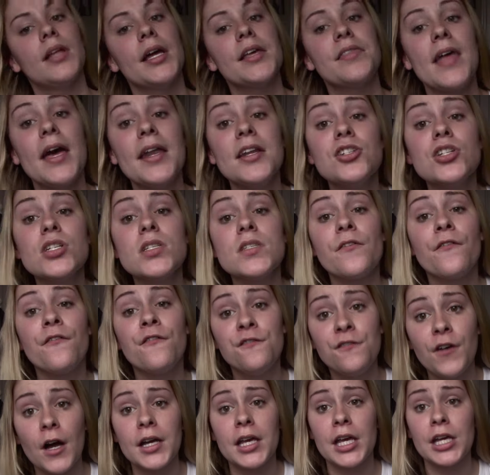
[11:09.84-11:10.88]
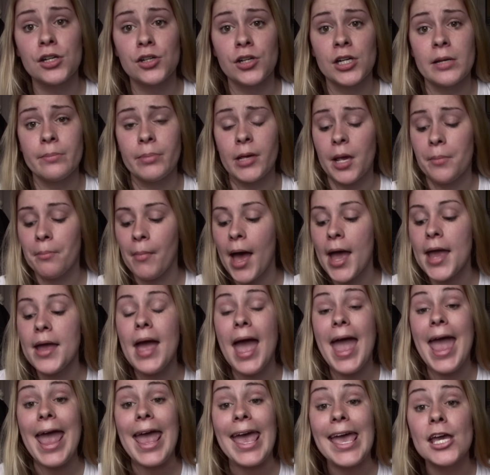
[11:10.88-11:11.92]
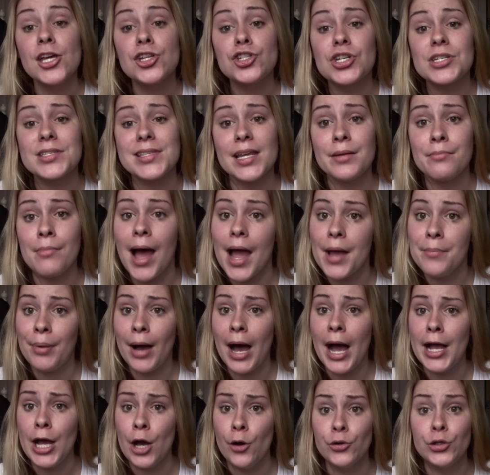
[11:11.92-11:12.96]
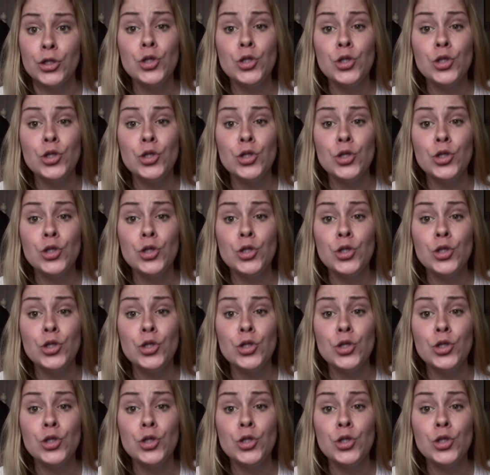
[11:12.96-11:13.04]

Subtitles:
Like that is just fucking creepy. My age is in my bio.